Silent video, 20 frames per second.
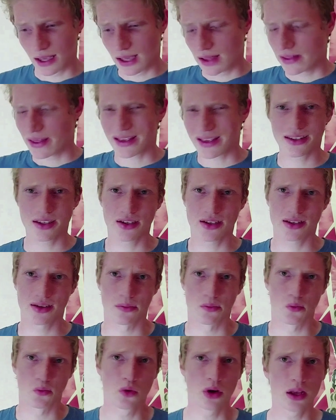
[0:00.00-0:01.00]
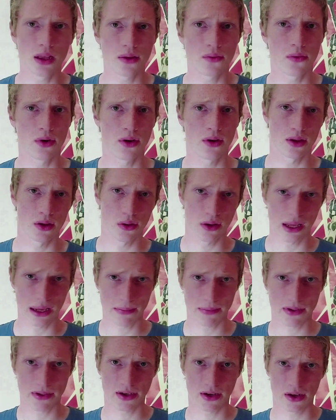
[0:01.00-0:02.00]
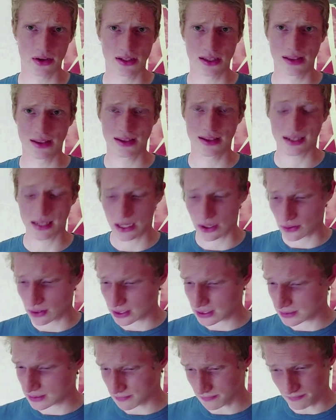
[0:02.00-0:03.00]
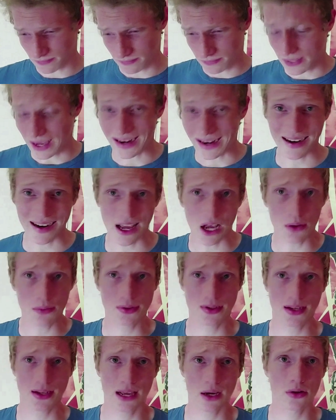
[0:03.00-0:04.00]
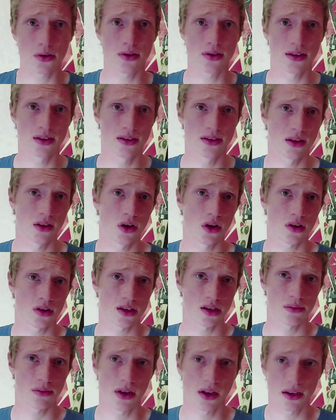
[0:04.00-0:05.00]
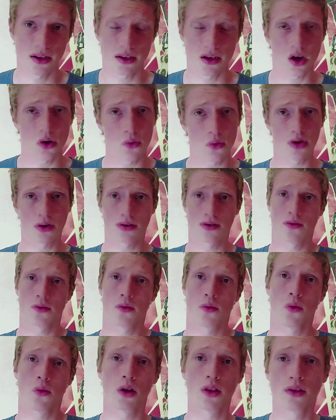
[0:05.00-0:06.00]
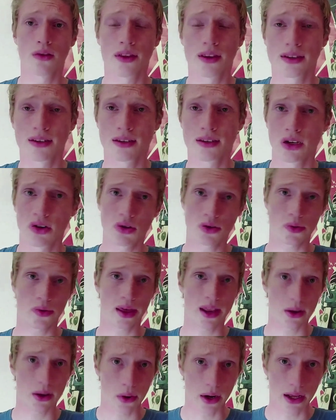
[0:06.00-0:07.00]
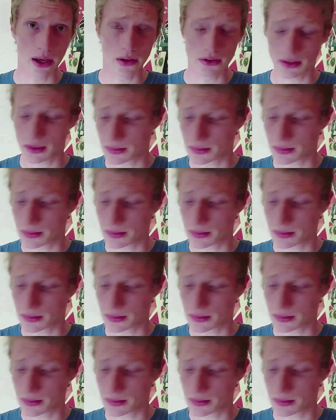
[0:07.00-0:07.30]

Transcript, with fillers: There's just some really, really good episodes in this series. And it helps that Eccleston's the Doctor, because I wouldn't want this series with anyone else.